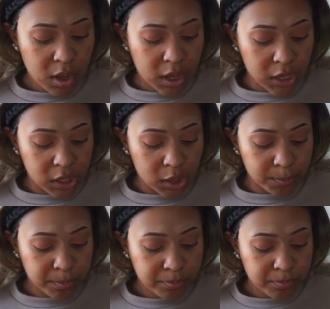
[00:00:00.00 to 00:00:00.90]

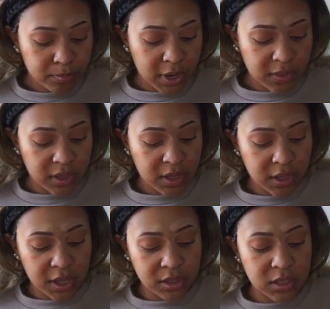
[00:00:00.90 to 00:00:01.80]
And
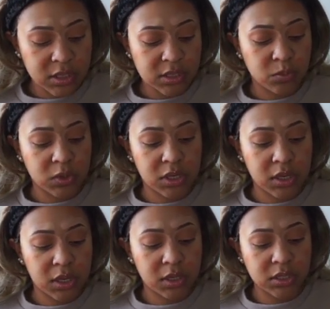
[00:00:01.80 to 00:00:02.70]
then in this
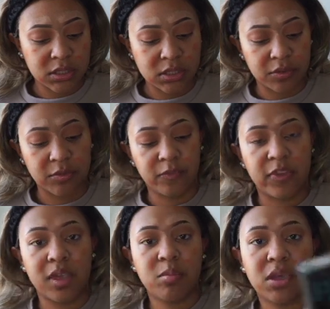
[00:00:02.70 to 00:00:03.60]
one, this is the
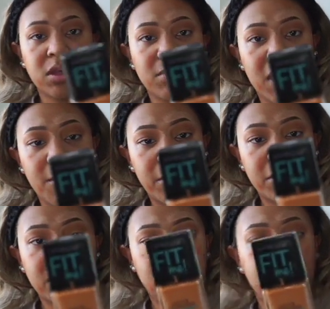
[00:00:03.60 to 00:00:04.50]
Fit Me by
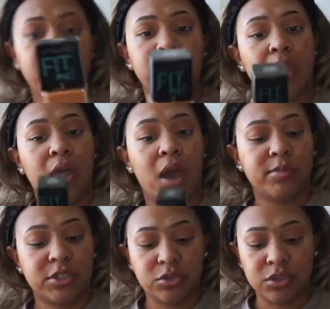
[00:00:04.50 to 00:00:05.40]
Maybelline. I'm
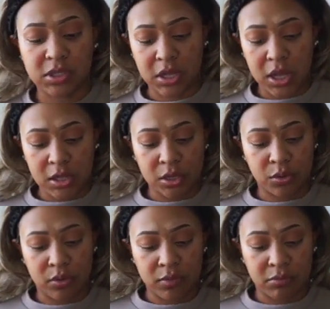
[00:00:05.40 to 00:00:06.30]
just using the color
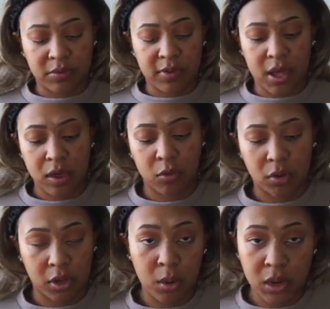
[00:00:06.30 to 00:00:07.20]
355 or
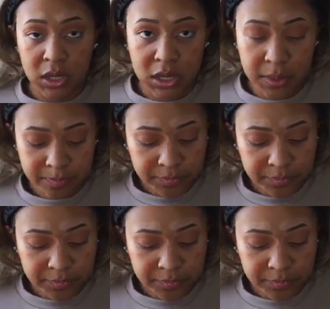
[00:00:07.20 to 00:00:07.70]
coconut